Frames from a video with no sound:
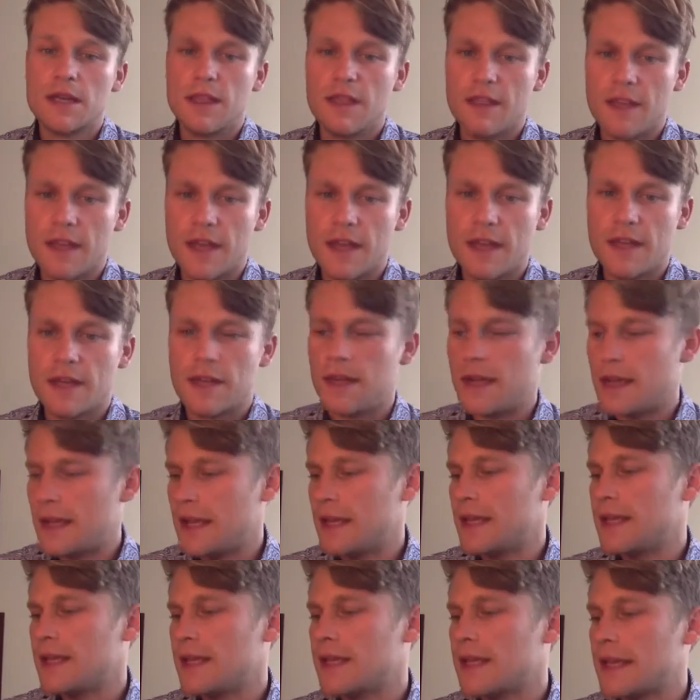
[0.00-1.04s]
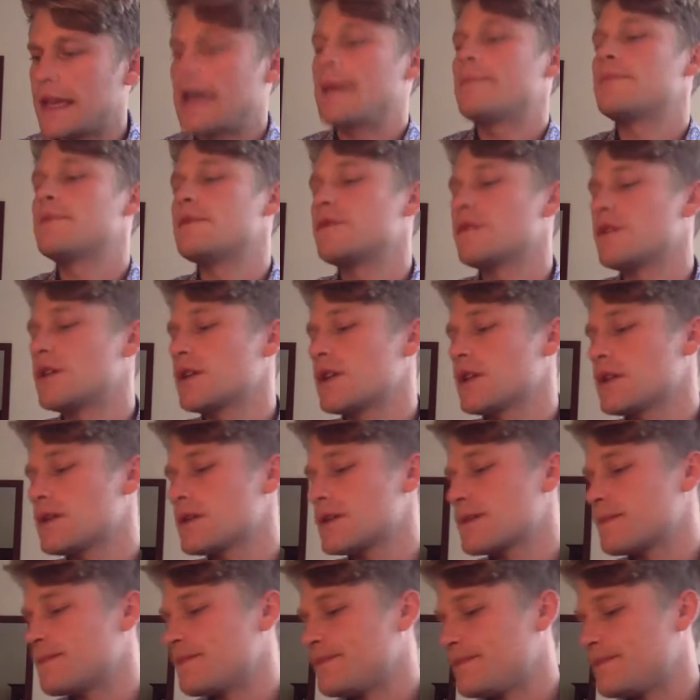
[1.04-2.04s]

than a captive audience.